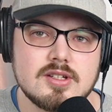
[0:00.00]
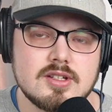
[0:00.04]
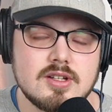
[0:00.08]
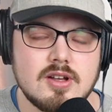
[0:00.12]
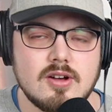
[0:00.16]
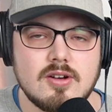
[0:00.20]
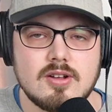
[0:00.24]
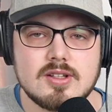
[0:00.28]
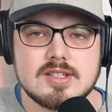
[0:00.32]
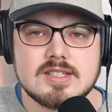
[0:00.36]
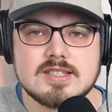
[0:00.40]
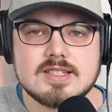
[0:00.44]

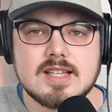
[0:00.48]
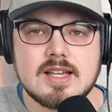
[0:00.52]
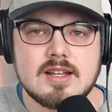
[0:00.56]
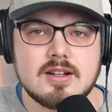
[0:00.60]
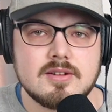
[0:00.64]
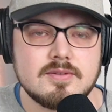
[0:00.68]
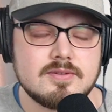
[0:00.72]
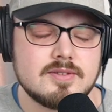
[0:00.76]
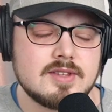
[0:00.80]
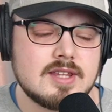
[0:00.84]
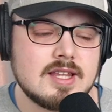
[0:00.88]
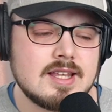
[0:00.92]
all these kind
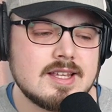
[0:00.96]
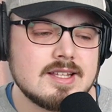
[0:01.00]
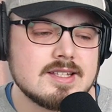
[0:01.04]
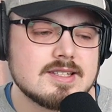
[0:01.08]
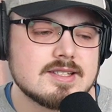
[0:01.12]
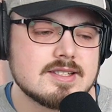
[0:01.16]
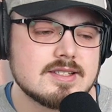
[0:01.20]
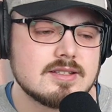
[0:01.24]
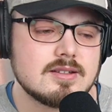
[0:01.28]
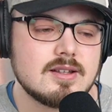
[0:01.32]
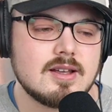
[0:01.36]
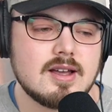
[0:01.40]
of
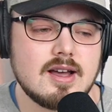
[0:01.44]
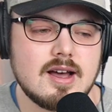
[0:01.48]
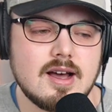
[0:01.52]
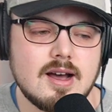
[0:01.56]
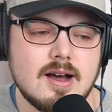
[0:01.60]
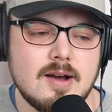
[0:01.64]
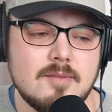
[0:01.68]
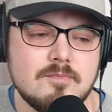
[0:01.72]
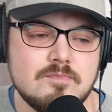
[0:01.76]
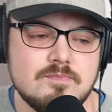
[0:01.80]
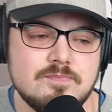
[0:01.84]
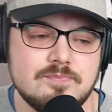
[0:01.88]
things,
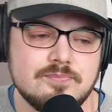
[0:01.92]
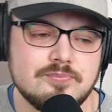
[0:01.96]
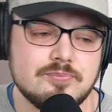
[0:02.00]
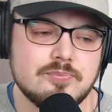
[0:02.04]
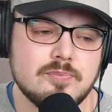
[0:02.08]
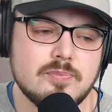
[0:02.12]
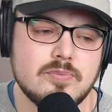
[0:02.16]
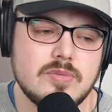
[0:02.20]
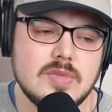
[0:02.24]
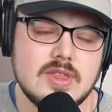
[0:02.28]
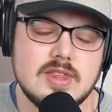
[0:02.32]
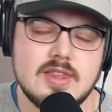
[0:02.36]

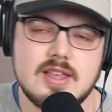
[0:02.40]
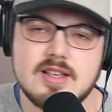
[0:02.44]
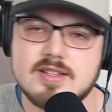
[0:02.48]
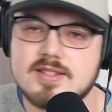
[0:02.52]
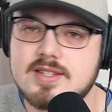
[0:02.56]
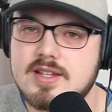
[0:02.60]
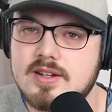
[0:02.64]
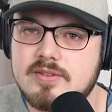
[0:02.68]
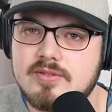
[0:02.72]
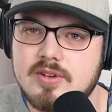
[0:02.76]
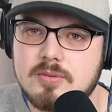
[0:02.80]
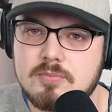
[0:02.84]
they
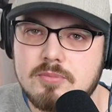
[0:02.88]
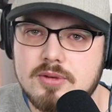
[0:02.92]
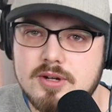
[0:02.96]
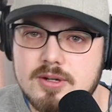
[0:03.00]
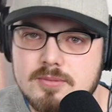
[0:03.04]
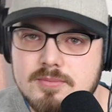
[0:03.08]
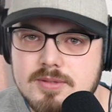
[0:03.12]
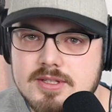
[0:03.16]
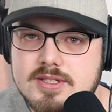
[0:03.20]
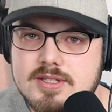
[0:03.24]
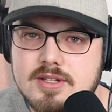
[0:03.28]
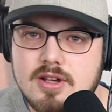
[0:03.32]
serve a
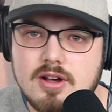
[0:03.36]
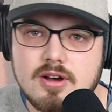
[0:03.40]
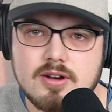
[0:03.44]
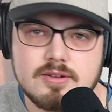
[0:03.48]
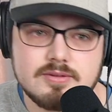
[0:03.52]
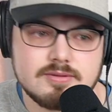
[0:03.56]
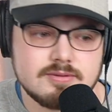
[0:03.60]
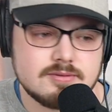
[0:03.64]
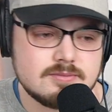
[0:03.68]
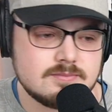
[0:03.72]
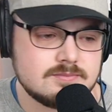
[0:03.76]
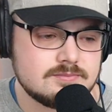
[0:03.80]
purpose
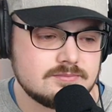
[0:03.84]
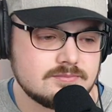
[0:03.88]
of